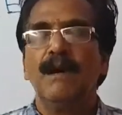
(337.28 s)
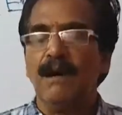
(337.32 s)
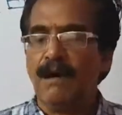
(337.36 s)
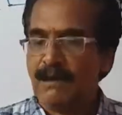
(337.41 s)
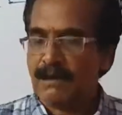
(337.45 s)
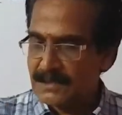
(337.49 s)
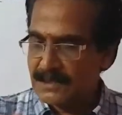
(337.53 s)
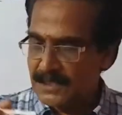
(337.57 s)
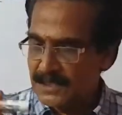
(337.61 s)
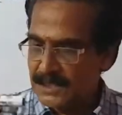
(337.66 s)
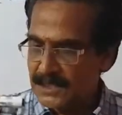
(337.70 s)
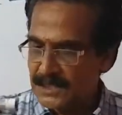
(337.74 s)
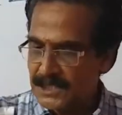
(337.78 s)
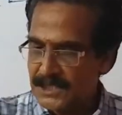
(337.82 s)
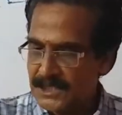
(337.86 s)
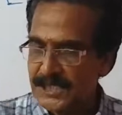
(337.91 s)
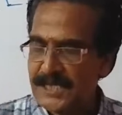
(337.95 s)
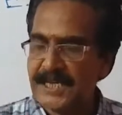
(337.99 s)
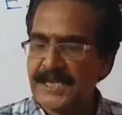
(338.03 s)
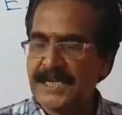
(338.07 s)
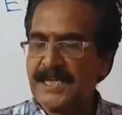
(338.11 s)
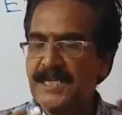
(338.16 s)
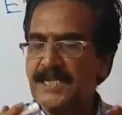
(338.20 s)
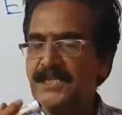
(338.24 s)
On
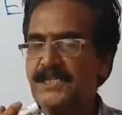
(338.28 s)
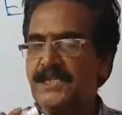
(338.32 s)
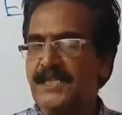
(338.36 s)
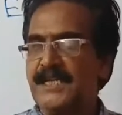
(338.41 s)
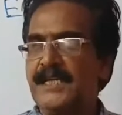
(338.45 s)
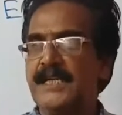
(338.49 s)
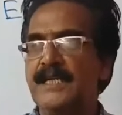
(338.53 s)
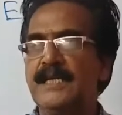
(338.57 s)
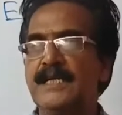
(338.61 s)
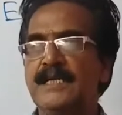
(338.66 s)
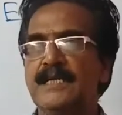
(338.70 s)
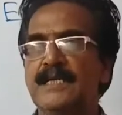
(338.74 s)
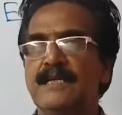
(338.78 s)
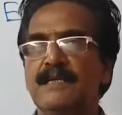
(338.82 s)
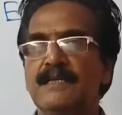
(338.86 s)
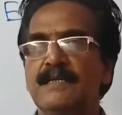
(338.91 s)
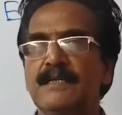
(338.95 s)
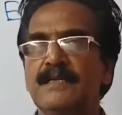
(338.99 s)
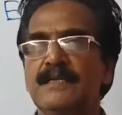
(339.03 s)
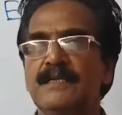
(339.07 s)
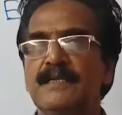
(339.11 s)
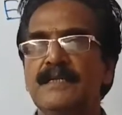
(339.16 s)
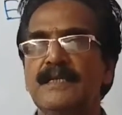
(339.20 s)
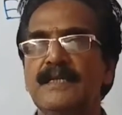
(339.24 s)
seeing the
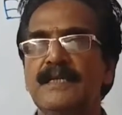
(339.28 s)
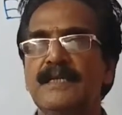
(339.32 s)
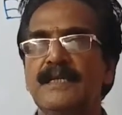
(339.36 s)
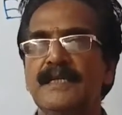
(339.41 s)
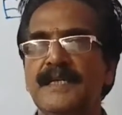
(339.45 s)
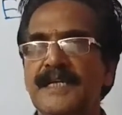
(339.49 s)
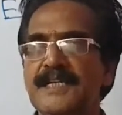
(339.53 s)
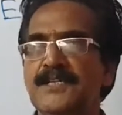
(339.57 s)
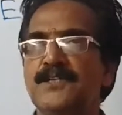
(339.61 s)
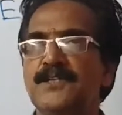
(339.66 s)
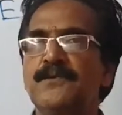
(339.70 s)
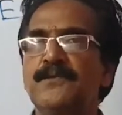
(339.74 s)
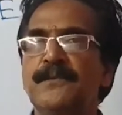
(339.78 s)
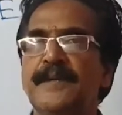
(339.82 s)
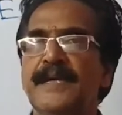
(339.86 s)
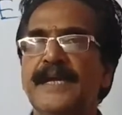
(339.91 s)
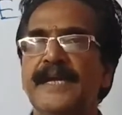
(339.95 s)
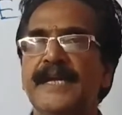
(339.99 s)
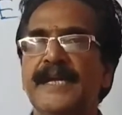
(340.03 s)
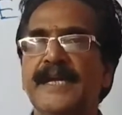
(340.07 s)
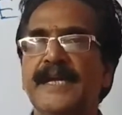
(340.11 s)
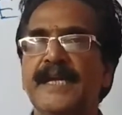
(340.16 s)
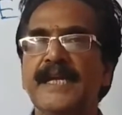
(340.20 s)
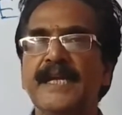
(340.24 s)

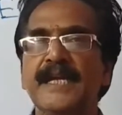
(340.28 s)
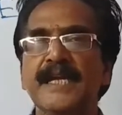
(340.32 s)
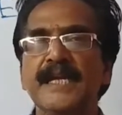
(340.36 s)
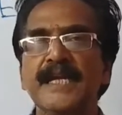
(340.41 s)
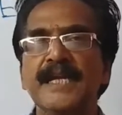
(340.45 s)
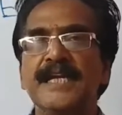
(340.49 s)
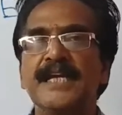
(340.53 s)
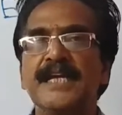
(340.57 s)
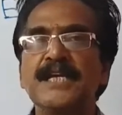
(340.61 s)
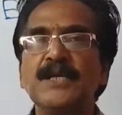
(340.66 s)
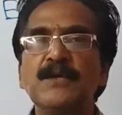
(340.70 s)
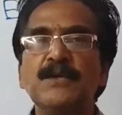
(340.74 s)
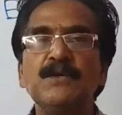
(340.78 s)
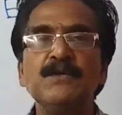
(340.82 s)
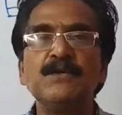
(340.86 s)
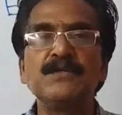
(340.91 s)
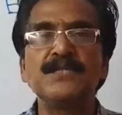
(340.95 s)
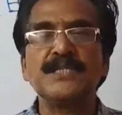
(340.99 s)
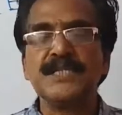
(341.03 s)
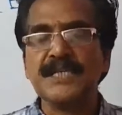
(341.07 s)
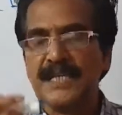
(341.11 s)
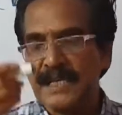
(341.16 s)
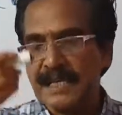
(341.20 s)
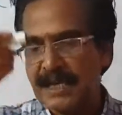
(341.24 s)
resume, he
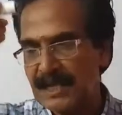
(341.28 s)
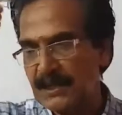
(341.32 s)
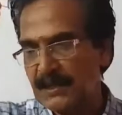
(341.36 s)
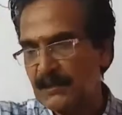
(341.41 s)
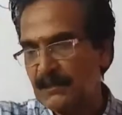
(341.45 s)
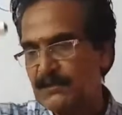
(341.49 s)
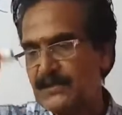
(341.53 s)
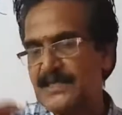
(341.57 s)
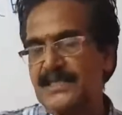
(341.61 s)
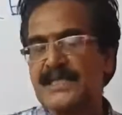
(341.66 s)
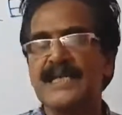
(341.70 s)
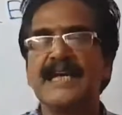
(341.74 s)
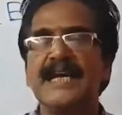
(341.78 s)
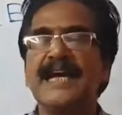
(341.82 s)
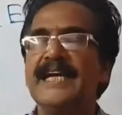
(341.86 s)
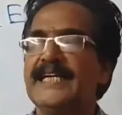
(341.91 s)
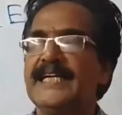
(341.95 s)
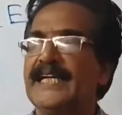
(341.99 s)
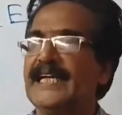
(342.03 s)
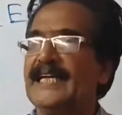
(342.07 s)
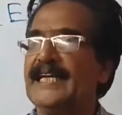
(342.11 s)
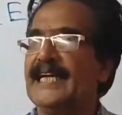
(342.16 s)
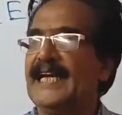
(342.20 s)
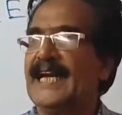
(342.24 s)
knows
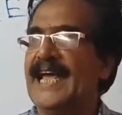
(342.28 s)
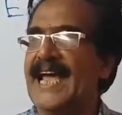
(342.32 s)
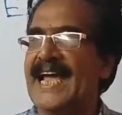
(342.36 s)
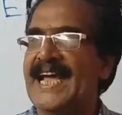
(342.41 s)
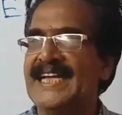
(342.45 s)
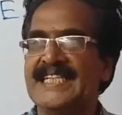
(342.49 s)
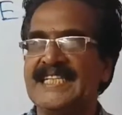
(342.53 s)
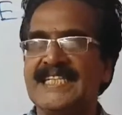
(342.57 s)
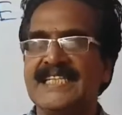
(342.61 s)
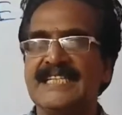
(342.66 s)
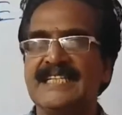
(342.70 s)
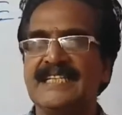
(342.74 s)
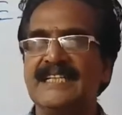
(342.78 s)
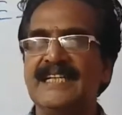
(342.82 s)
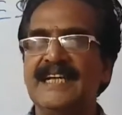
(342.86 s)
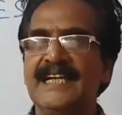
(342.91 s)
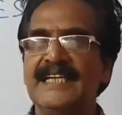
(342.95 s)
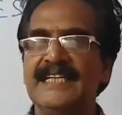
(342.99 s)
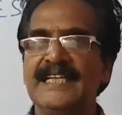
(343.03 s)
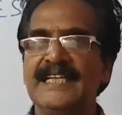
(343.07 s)
at a glance